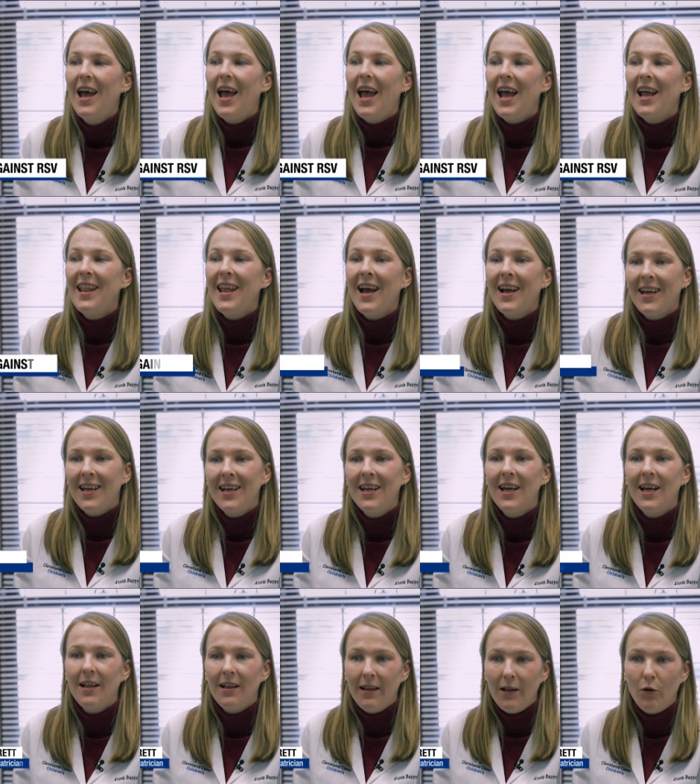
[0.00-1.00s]
and that can
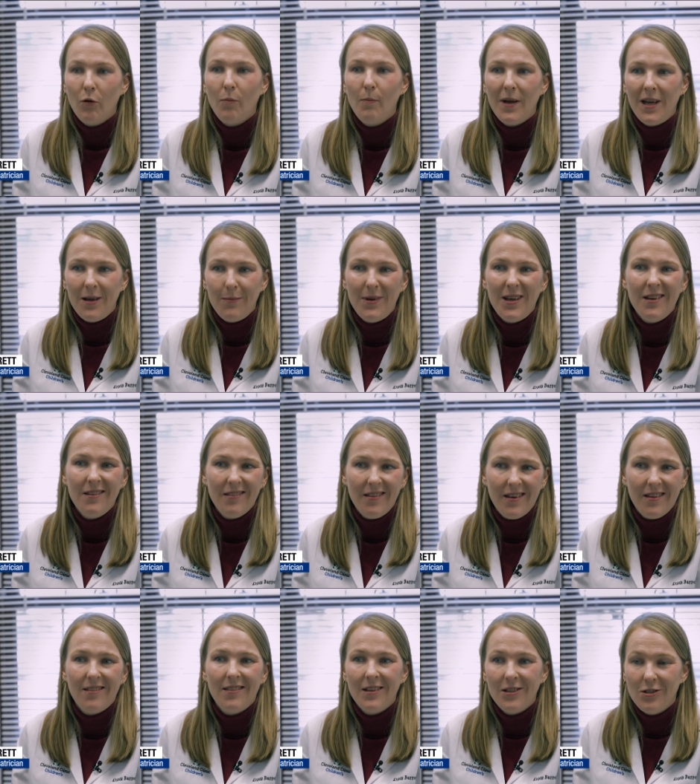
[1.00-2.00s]
get little babies
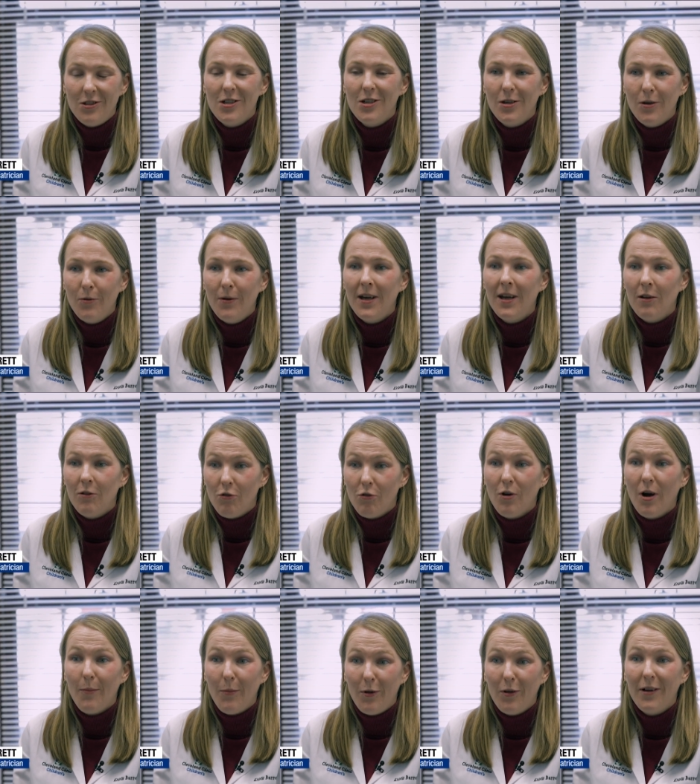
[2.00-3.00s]
less than two in
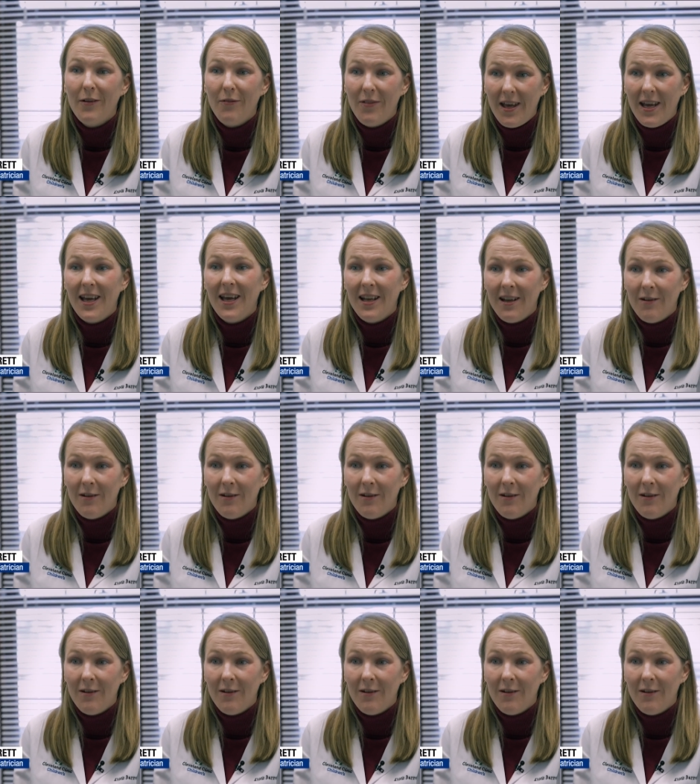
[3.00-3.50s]
trouble if they get